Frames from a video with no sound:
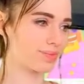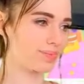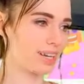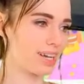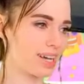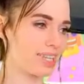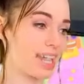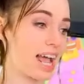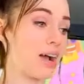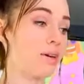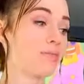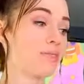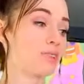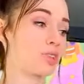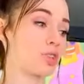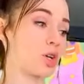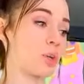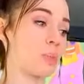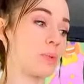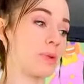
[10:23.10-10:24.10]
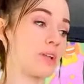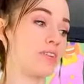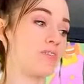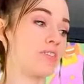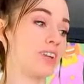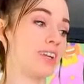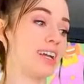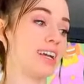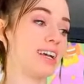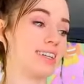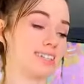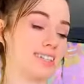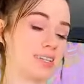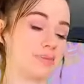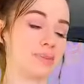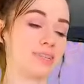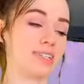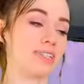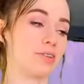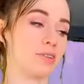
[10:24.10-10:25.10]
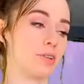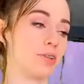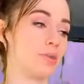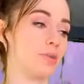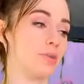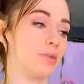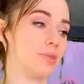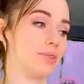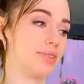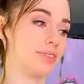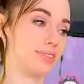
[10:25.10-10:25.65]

That was dripping in finesse, let me tell you.